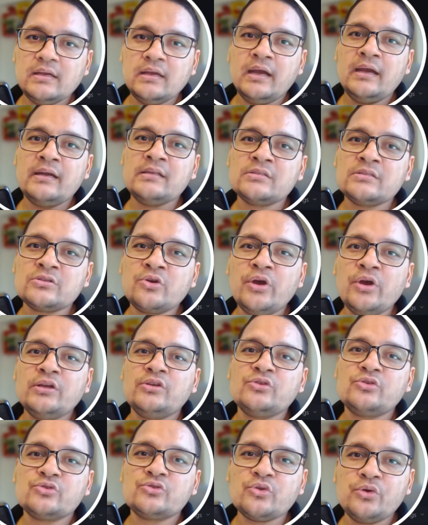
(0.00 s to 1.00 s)
It is going
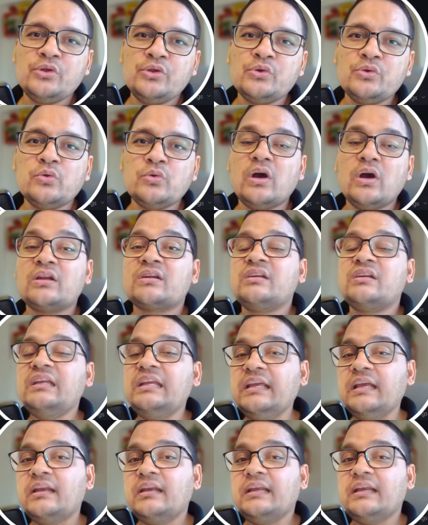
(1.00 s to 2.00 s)
to show you a
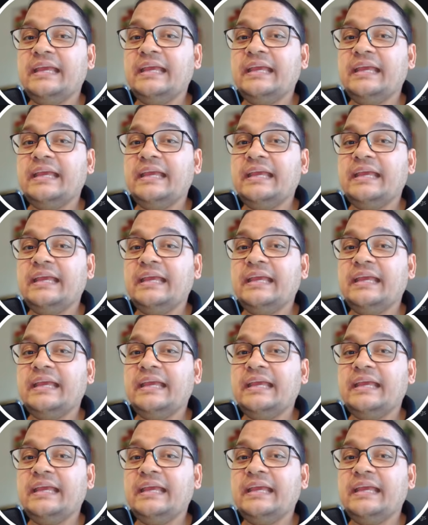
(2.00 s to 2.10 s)
real